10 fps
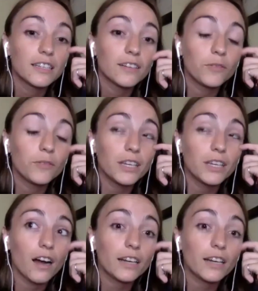We
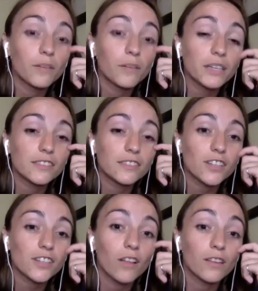audio messaged
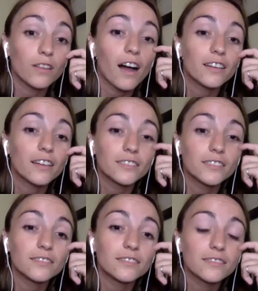a lot.
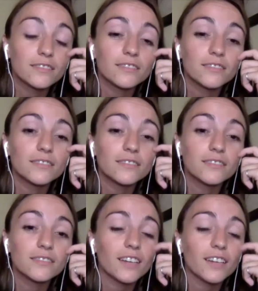
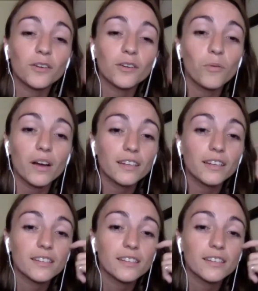I don't know. Oh, why. really?